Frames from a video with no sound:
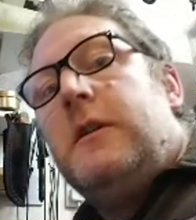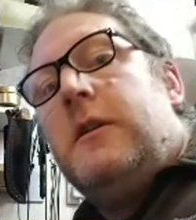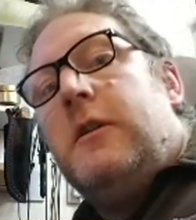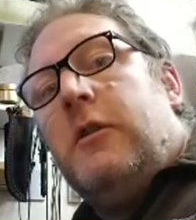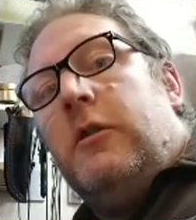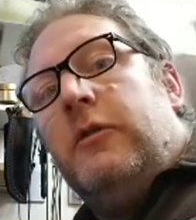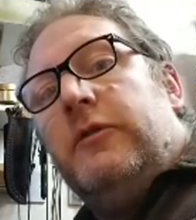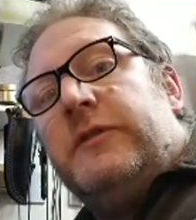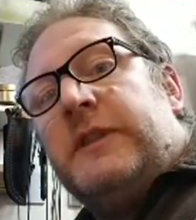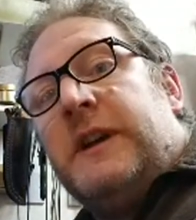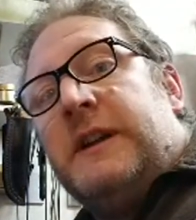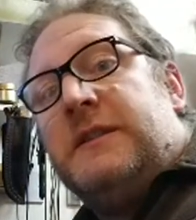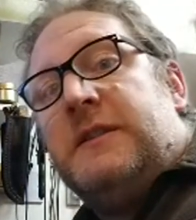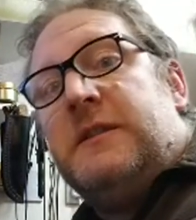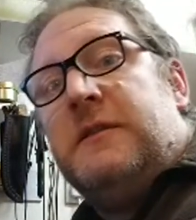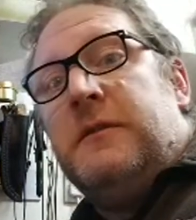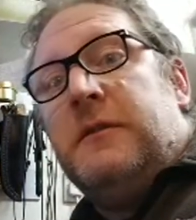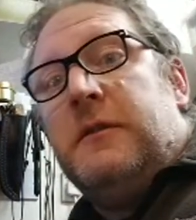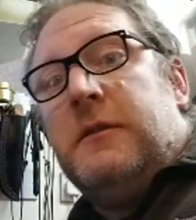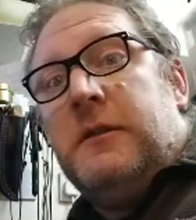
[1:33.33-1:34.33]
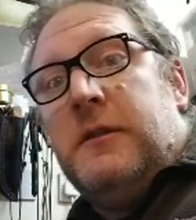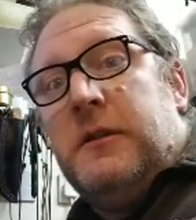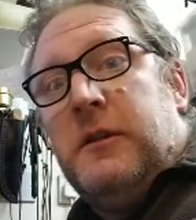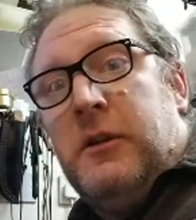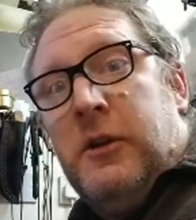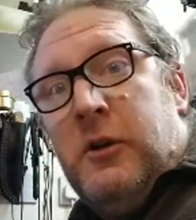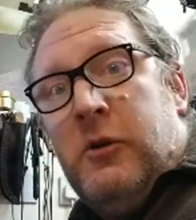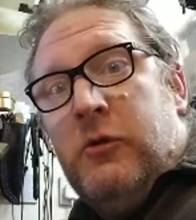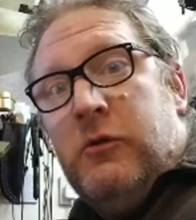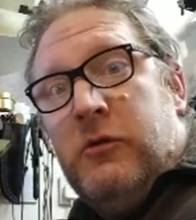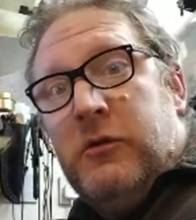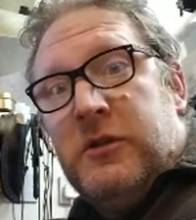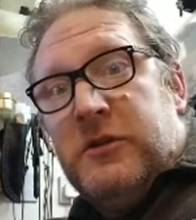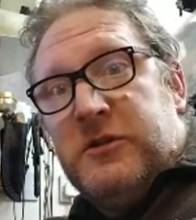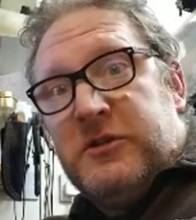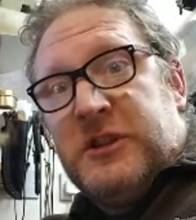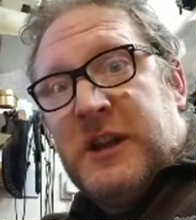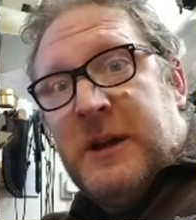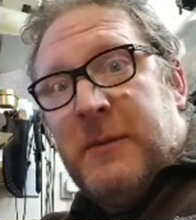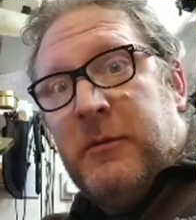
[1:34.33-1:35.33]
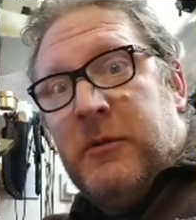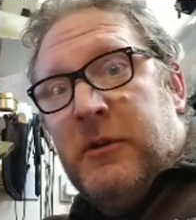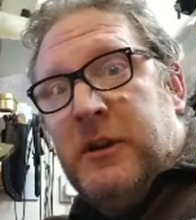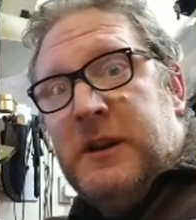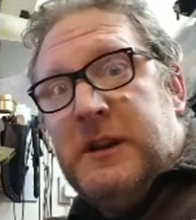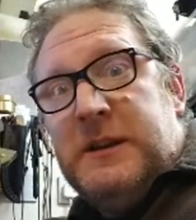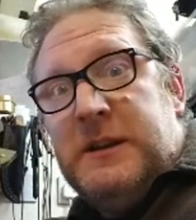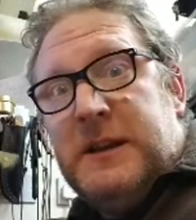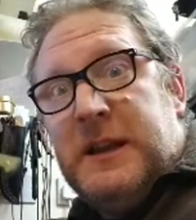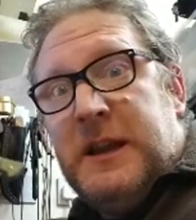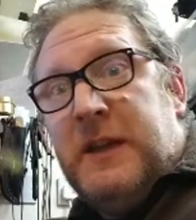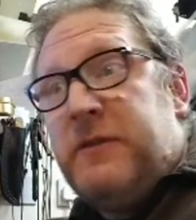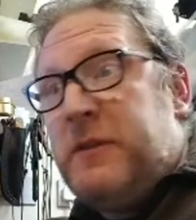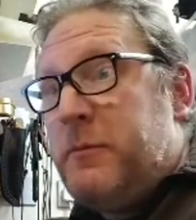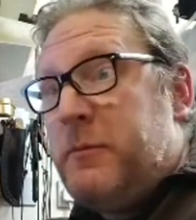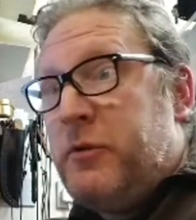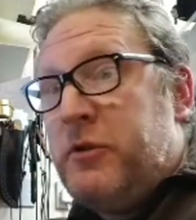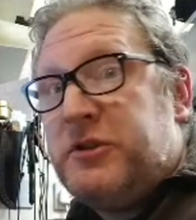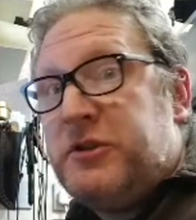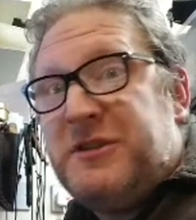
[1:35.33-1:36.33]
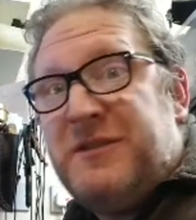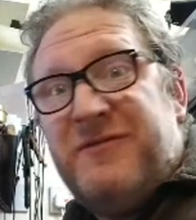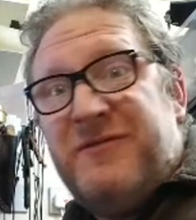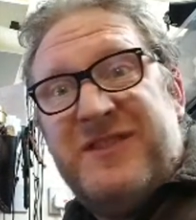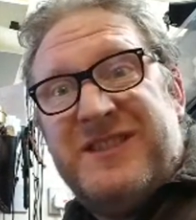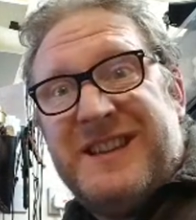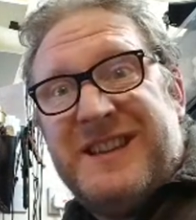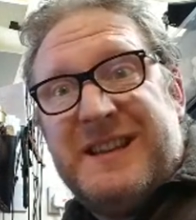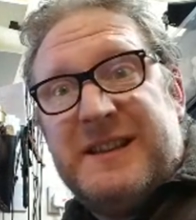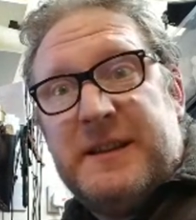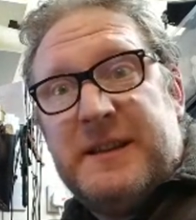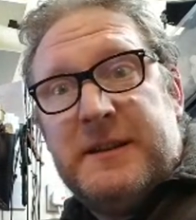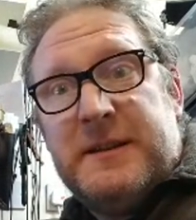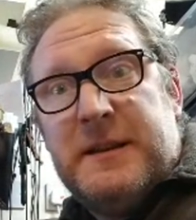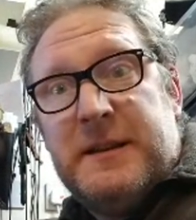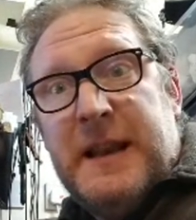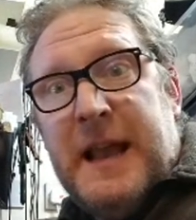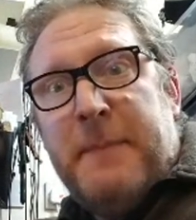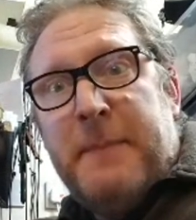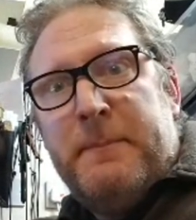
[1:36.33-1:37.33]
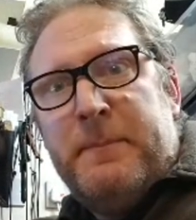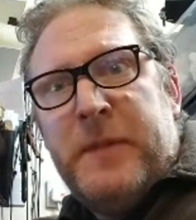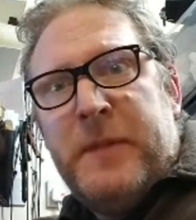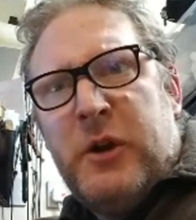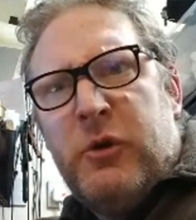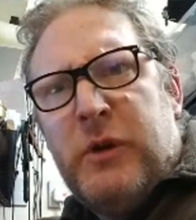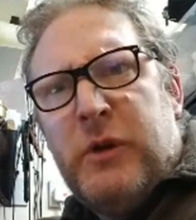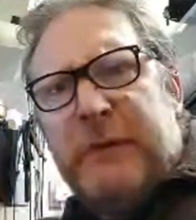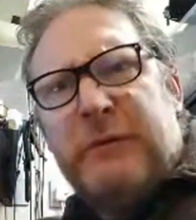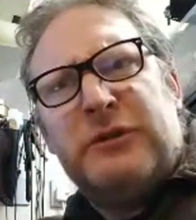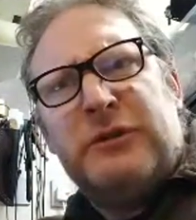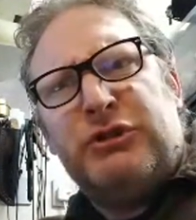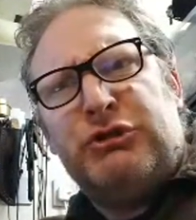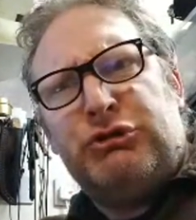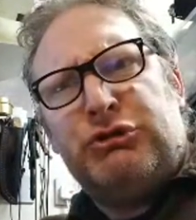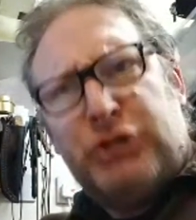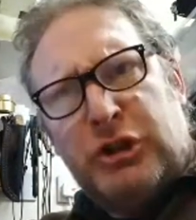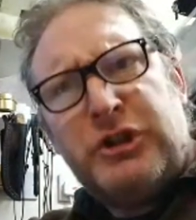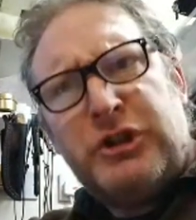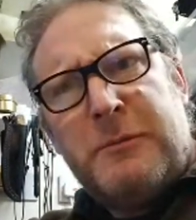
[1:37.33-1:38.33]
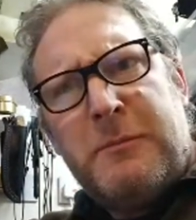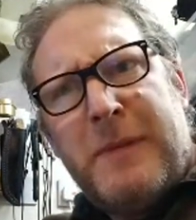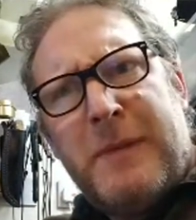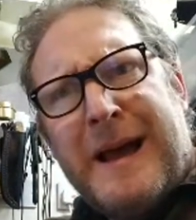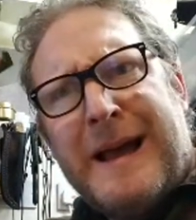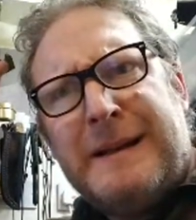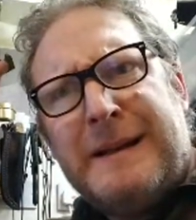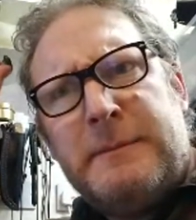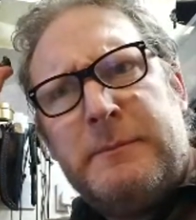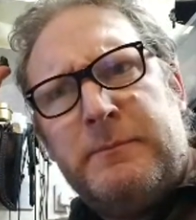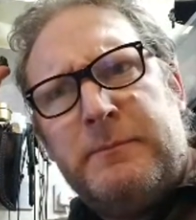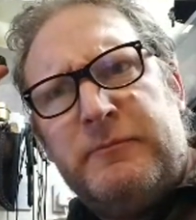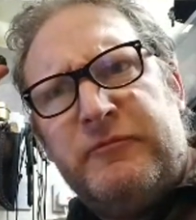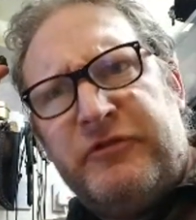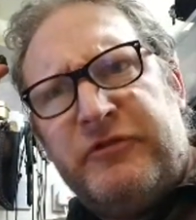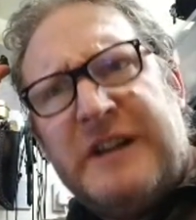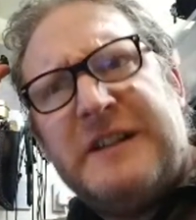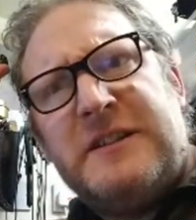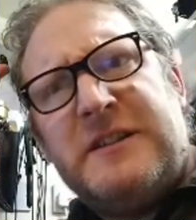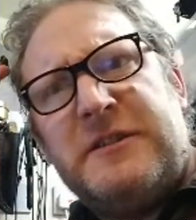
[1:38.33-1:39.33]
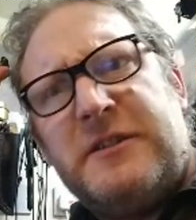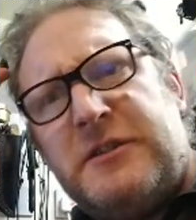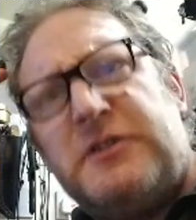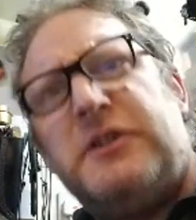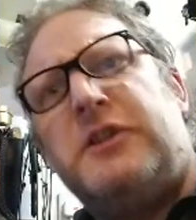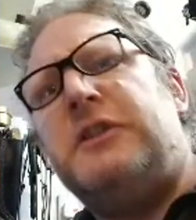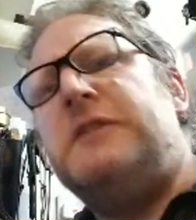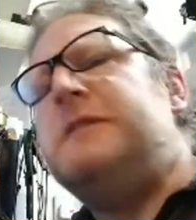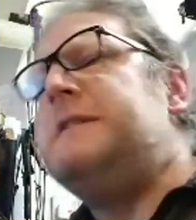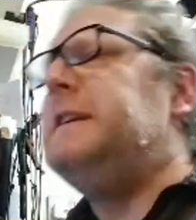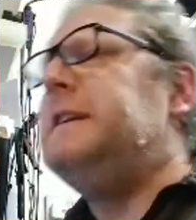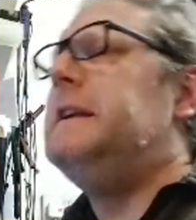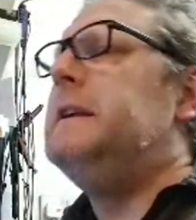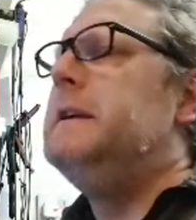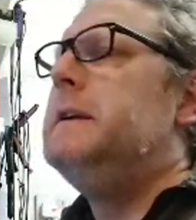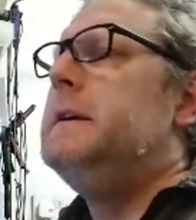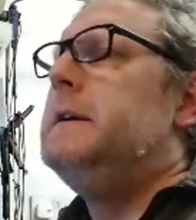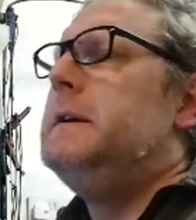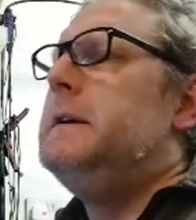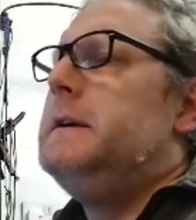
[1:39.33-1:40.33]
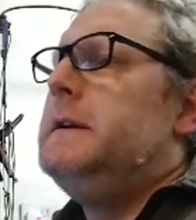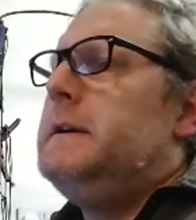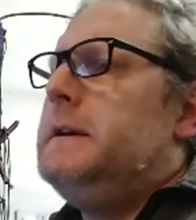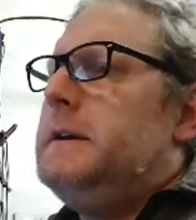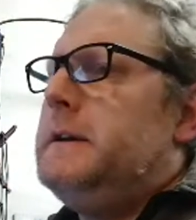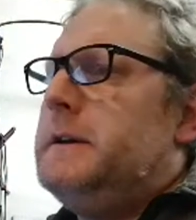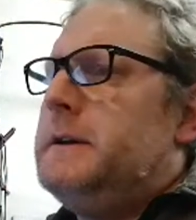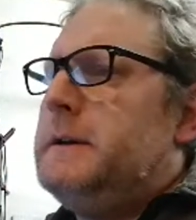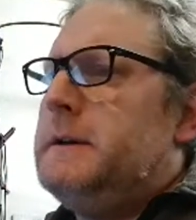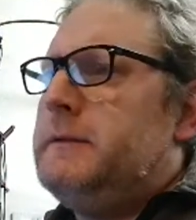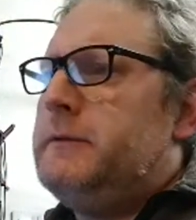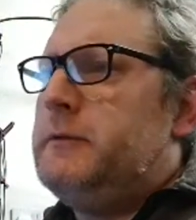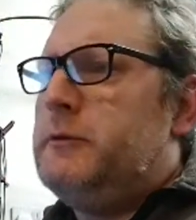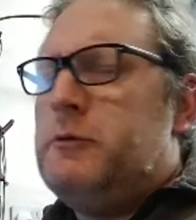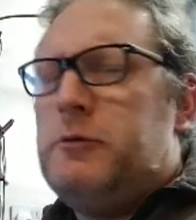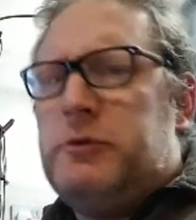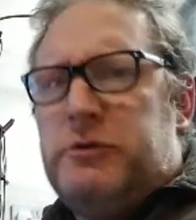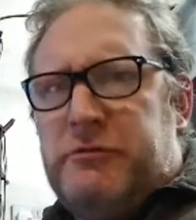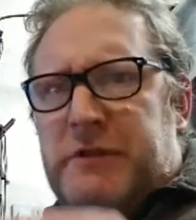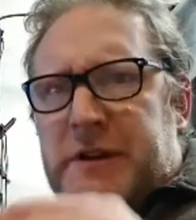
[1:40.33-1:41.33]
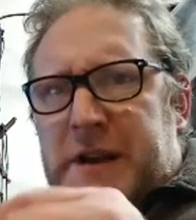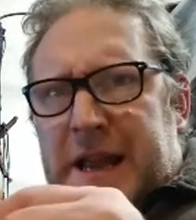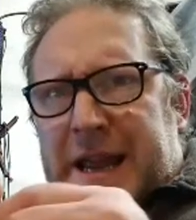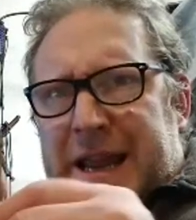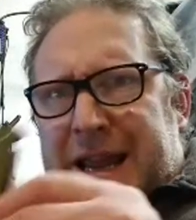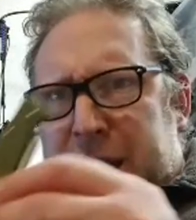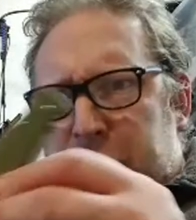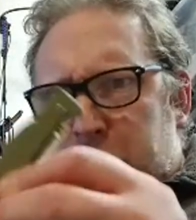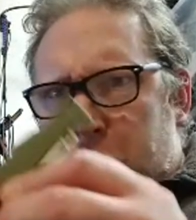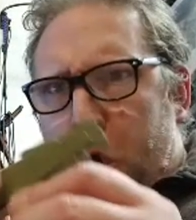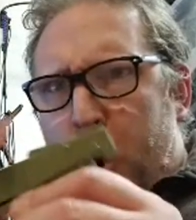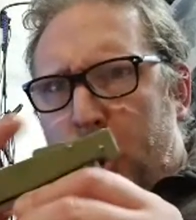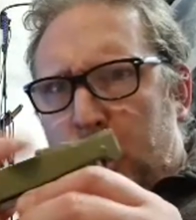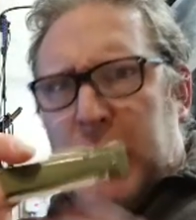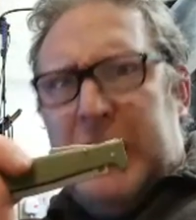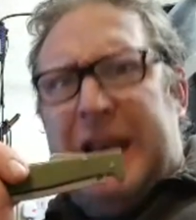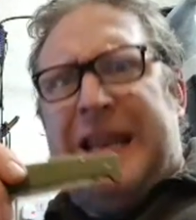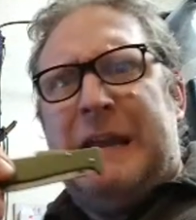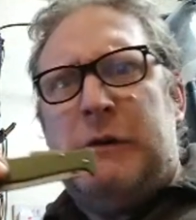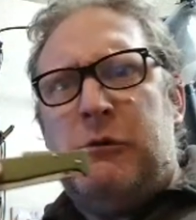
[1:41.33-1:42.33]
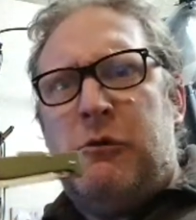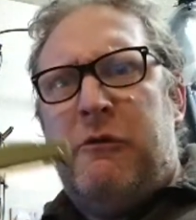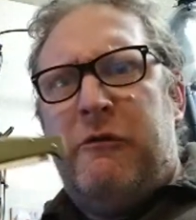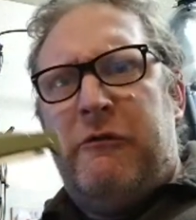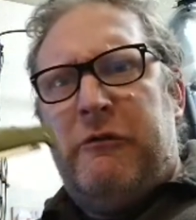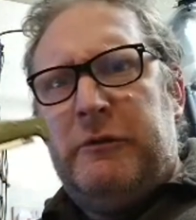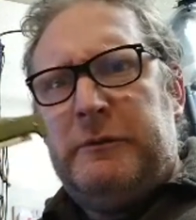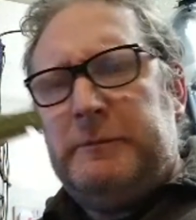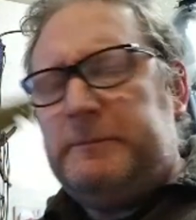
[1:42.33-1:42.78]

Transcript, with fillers: contacting a local constabulary to give the person a visit to let them know they were such a bad threat to society for ordering a non-legal,